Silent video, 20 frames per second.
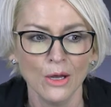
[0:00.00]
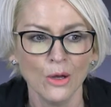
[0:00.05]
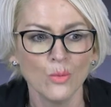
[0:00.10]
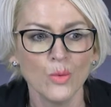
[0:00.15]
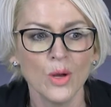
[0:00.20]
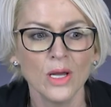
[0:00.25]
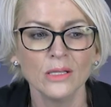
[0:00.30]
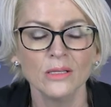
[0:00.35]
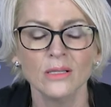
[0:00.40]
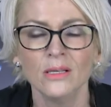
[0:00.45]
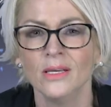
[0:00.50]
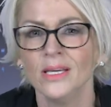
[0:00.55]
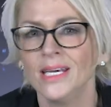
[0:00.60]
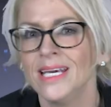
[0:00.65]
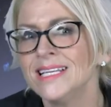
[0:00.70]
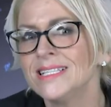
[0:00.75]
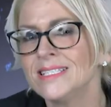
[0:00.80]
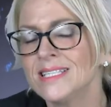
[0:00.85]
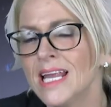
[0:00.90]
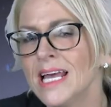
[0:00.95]
Well,
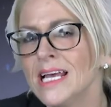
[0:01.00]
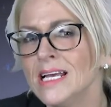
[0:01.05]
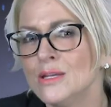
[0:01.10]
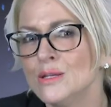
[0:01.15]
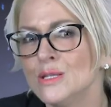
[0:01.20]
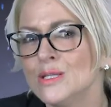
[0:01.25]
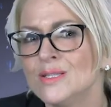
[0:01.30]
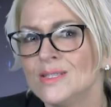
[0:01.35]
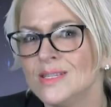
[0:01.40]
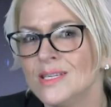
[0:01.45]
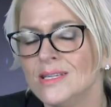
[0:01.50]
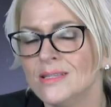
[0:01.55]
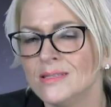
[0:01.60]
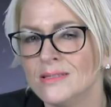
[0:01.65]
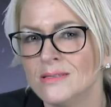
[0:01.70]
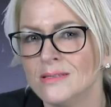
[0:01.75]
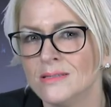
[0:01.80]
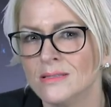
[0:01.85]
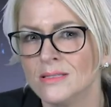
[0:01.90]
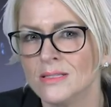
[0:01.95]
it's like the
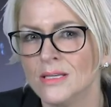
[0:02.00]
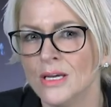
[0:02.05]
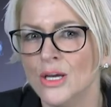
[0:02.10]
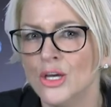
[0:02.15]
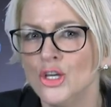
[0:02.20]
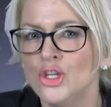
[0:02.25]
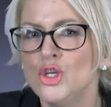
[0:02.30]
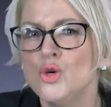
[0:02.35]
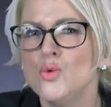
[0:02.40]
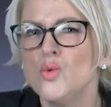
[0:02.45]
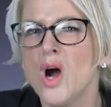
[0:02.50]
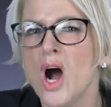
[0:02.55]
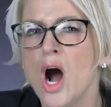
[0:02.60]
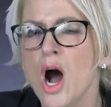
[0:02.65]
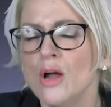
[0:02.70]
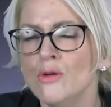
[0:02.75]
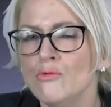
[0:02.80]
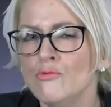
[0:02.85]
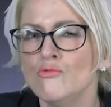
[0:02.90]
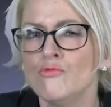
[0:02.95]
seasons. You
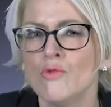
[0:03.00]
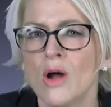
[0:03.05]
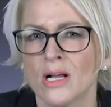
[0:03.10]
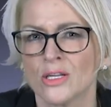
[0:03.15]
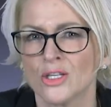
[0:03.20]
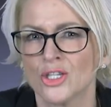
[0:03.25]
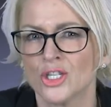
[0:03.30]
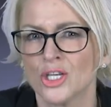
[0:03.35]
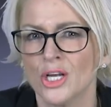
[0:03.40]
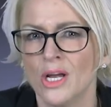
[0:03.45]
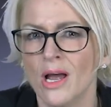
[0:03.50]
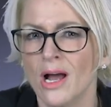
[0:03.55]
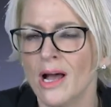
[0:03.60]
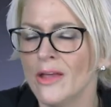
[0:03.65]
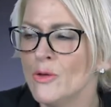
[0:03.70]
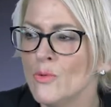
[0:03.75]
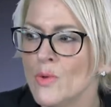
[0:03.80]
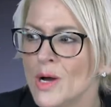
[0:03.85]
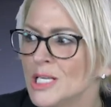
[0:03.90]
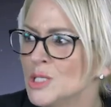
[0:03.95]
can't rush,
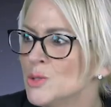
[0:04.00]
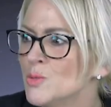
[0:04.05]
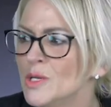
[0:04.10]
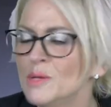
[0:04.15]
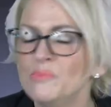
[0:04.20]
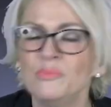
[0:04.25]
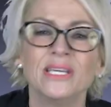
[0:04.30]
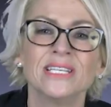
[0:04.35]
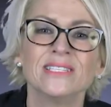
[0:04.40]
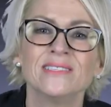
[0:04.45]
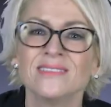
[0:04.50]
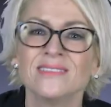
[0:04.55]
otherwise we'd be in